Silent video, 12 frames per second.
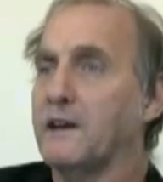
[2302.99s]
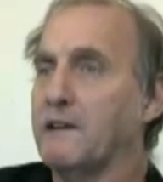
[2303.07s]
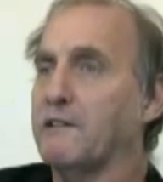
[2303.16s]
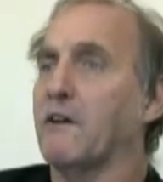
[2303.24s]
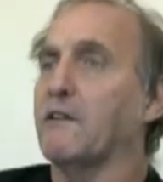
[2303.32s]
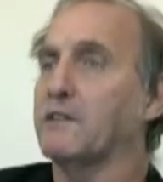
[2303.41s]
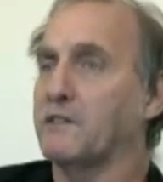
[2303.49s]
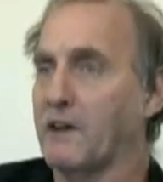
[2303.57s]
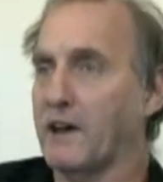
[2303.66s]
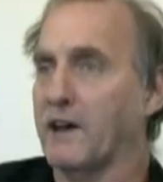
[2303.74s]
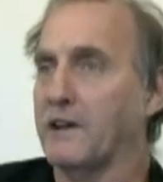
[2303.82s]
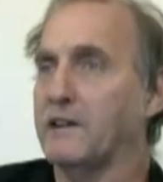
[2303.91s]
You know, it was
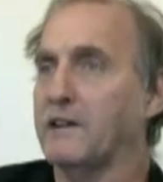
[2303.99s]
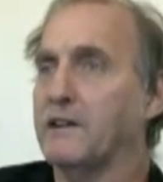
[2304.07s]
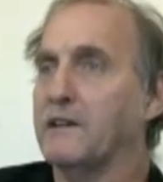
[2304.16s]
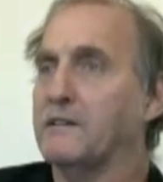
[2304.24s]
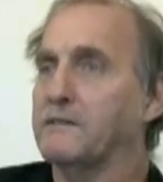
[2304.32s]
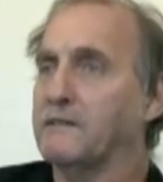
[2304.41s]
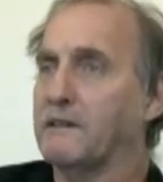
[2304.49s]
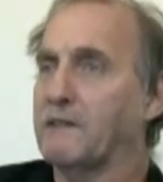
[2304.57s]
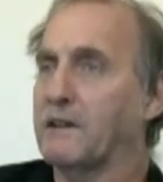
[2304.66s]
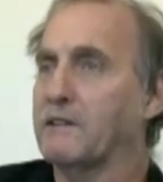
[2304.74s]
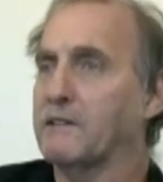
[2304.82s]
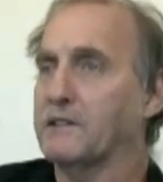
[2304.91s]
bad. My
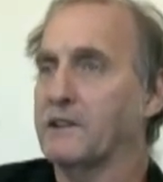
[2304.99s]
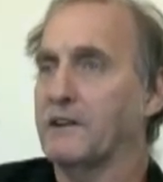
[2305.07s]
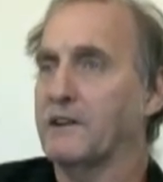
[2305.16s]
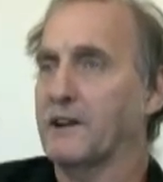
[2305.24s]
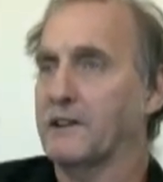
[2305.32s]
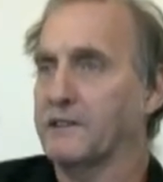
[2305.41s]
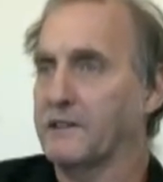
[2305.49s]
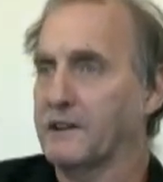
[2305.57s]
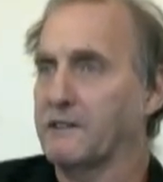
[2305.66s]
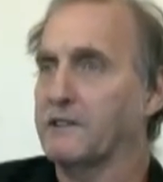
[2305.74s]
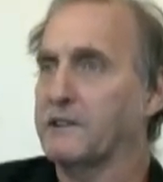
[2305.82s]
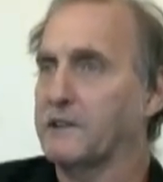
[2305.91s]
mother was there, and I could
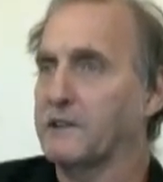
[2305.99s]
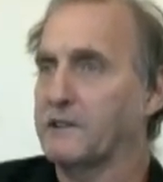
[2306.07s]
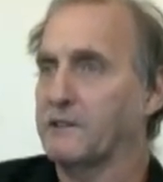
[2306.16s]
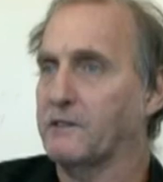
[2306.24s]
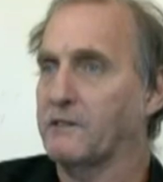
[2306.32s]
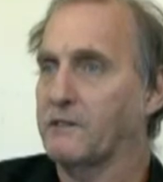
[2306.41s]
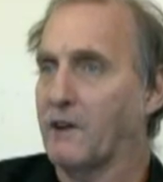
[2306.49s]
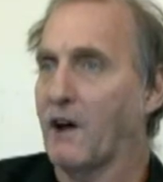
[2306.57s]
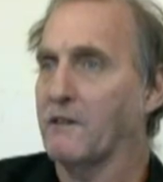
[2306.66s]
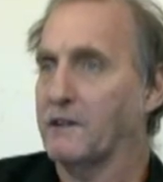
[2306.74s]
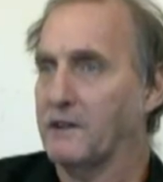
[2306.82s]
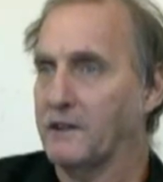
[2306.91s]
think of what she
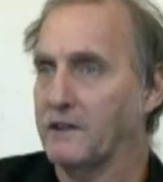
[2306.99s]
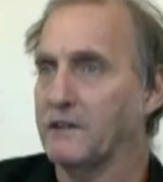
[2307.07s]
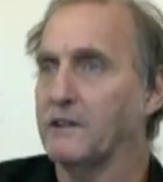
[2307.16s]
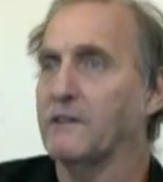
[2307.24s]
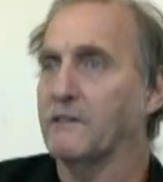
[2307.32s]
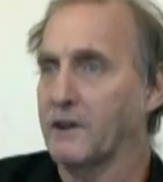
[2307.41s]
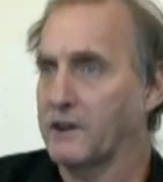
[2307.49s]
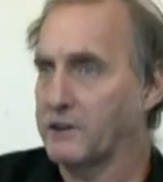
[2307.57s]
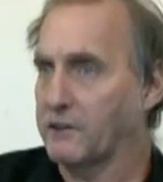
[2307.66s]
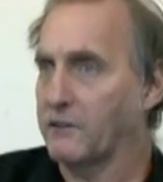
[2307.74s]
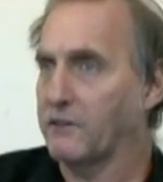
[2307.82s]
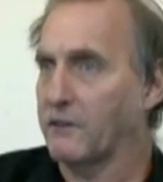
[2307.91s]
taught me, what I
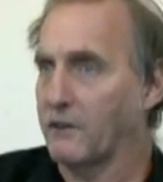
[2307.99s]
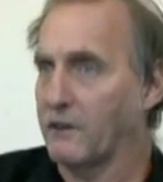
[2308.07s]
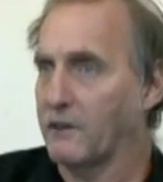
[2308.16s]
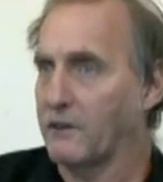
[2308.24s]
stood for.